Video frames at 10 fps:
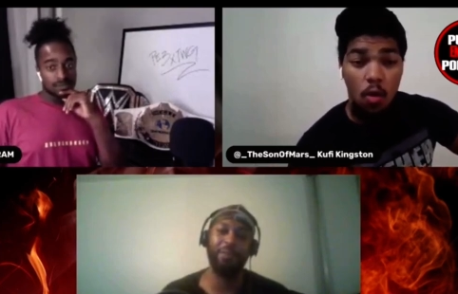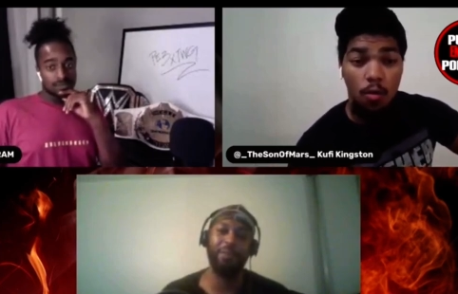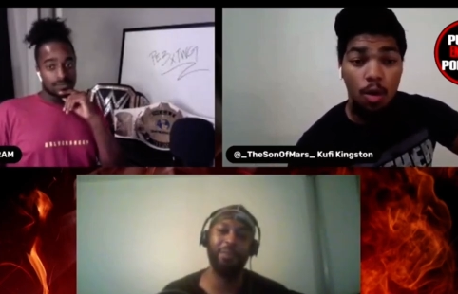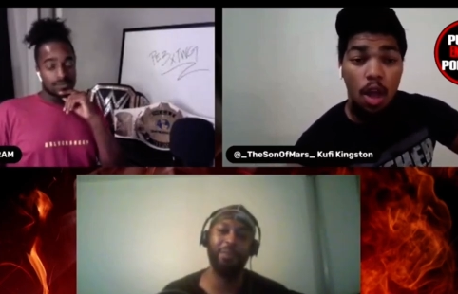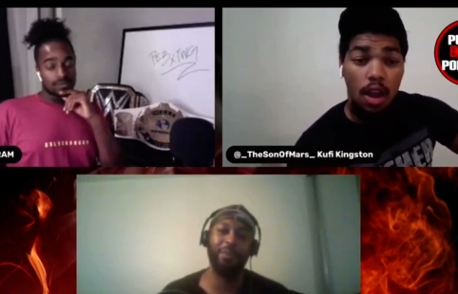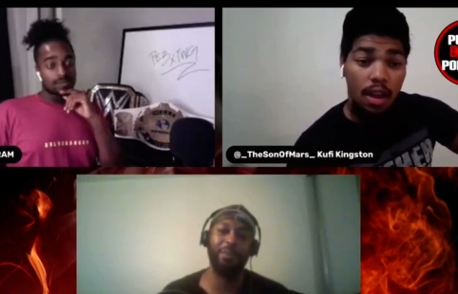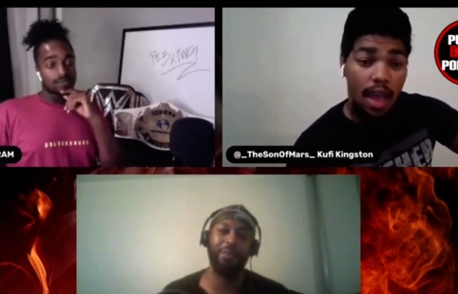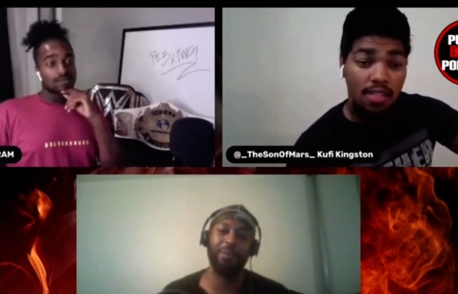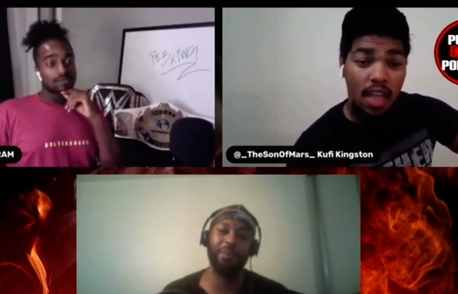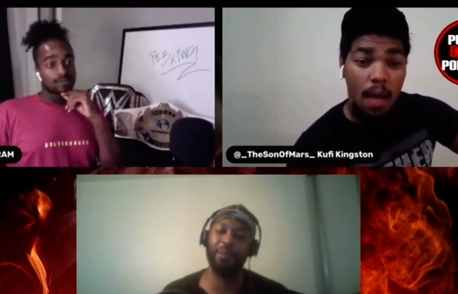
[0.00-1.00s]
Speaker 1: over.
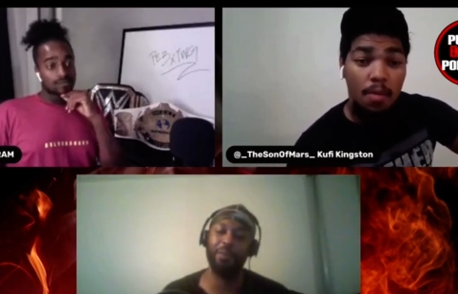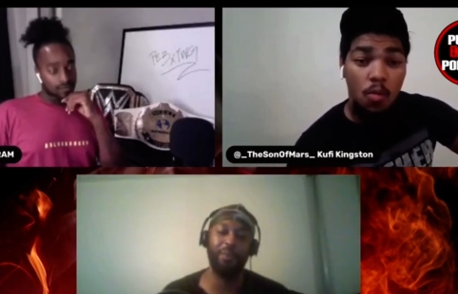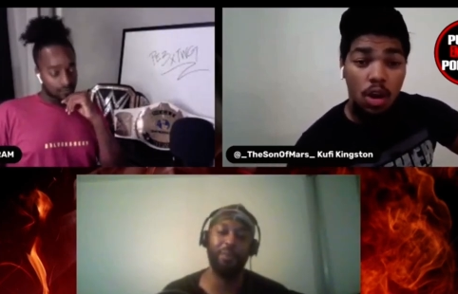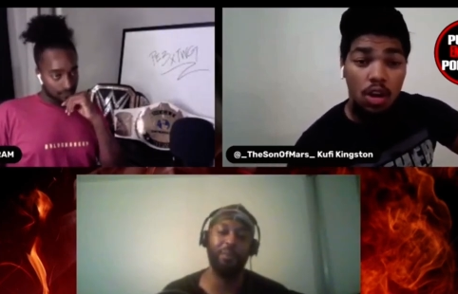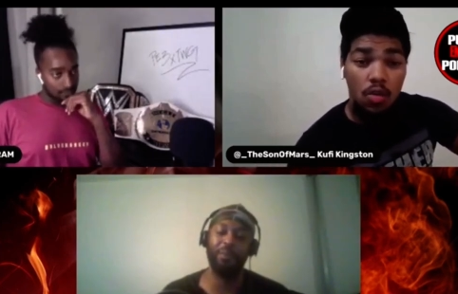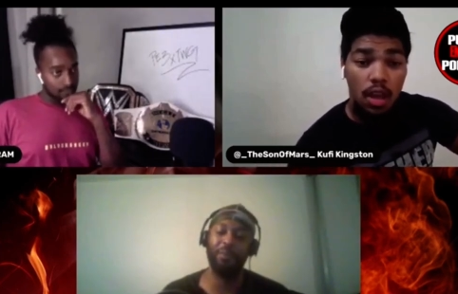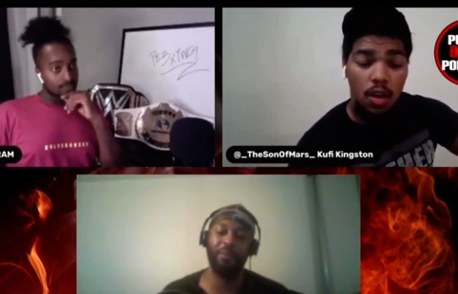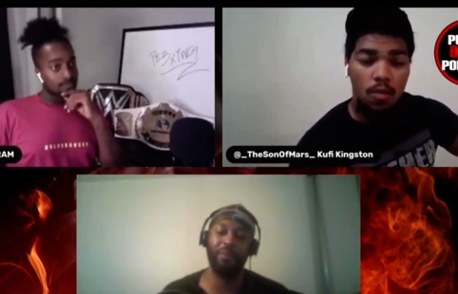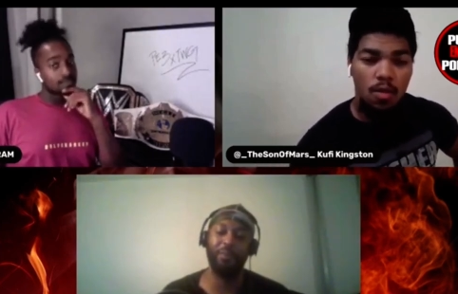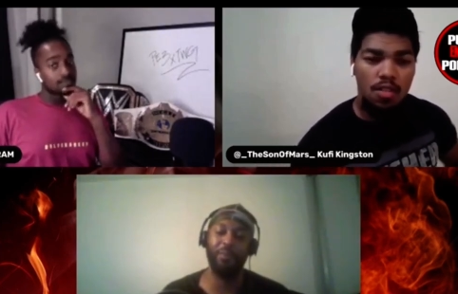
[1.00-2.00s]
Next time you want to do an
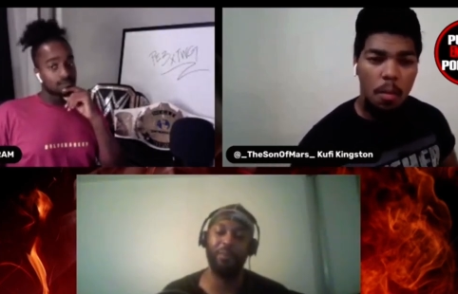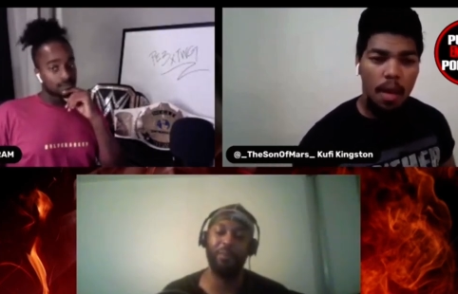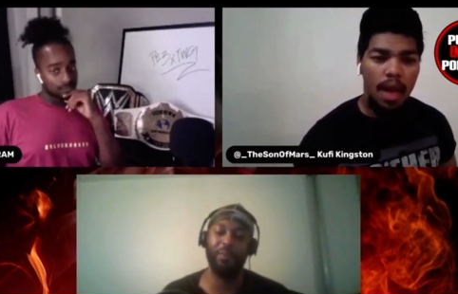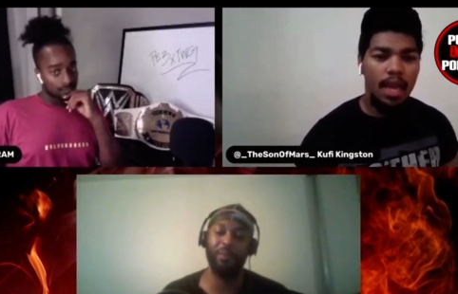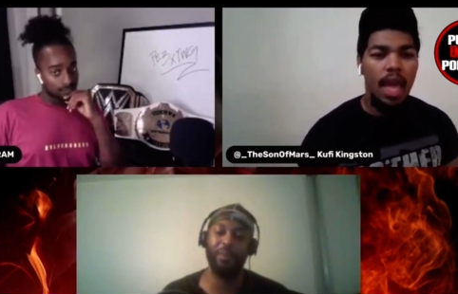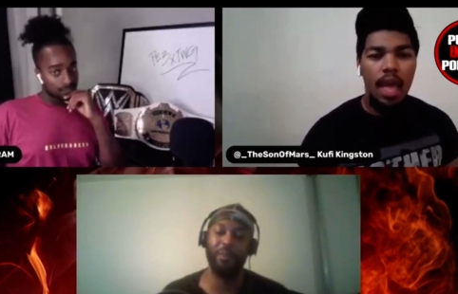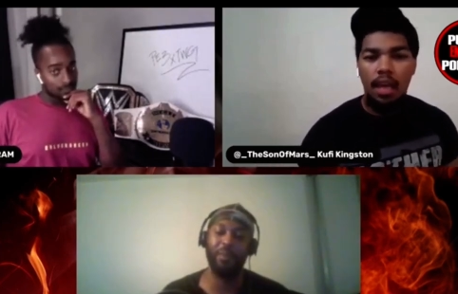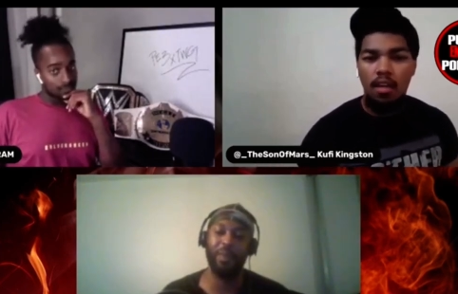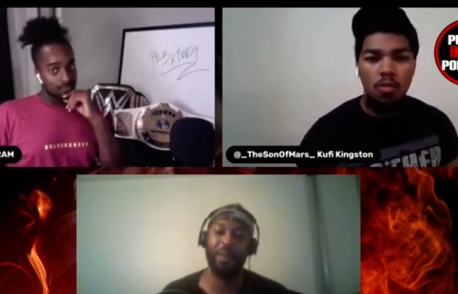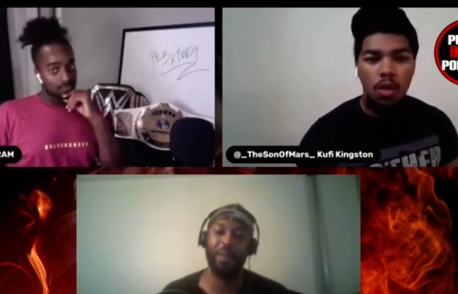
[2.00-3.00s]
interview with somebody,
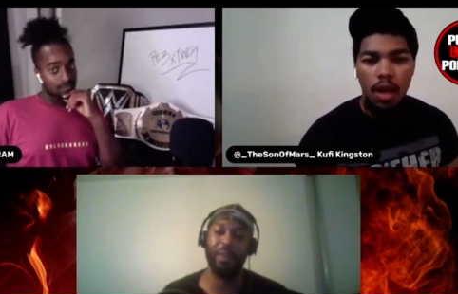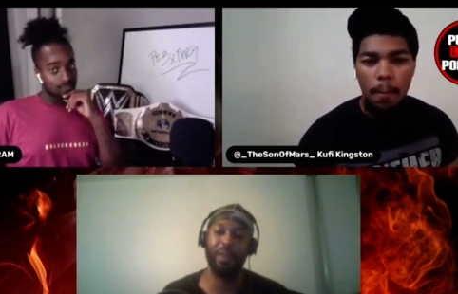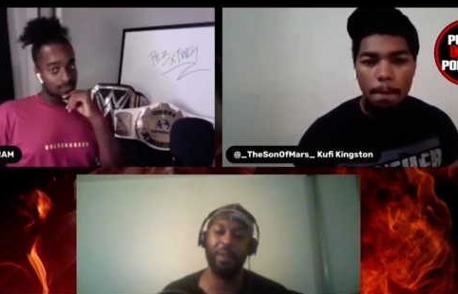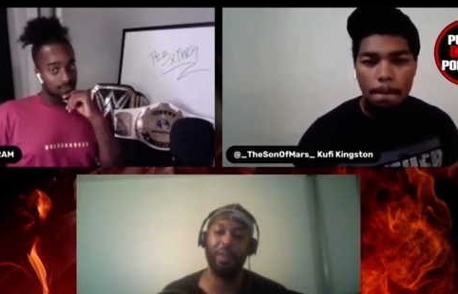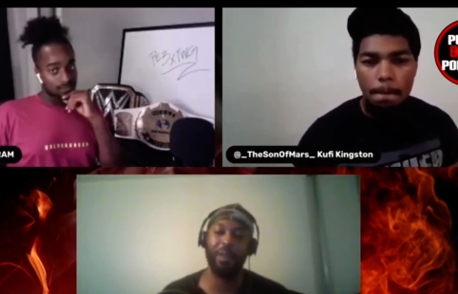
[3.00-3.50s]
guess what?